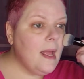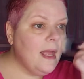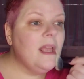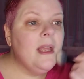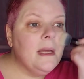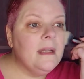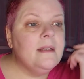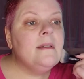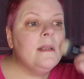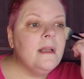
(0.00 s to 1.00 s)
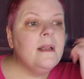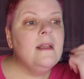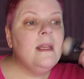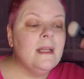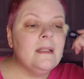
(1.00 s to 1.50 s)
and
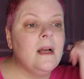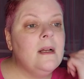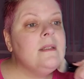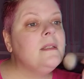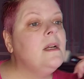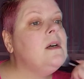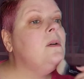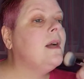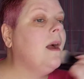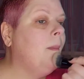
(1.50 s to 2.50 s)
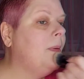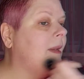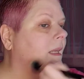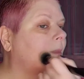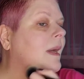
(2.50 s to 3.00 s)
he is also
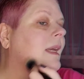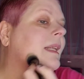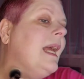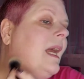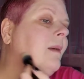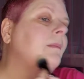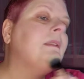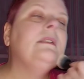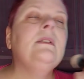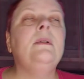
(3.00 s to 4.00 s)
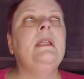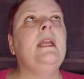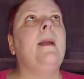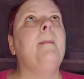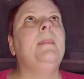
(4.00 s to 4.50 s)
accompanied by an
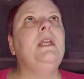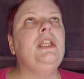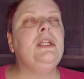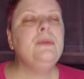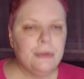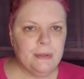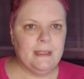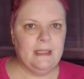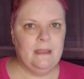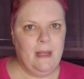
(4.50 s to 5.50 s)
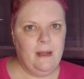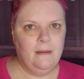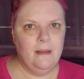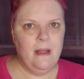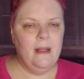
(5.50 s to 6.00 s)
absolutely putrid smell.
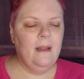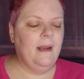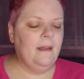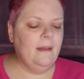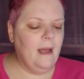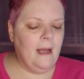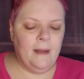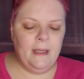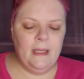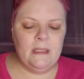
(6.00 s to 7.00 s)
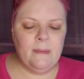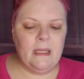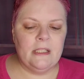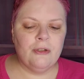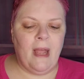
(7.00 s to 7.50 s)
Like, it's been
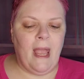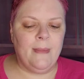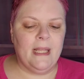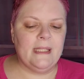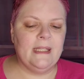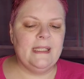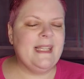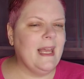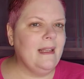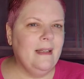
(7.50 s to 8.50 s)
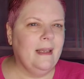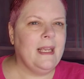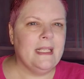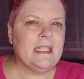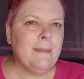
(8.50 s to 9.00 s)
described as the dead, like
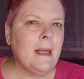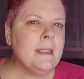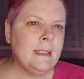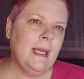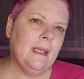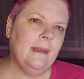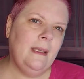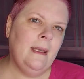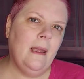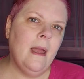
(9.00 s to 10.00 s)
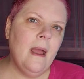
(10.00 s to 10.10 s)
he smells like the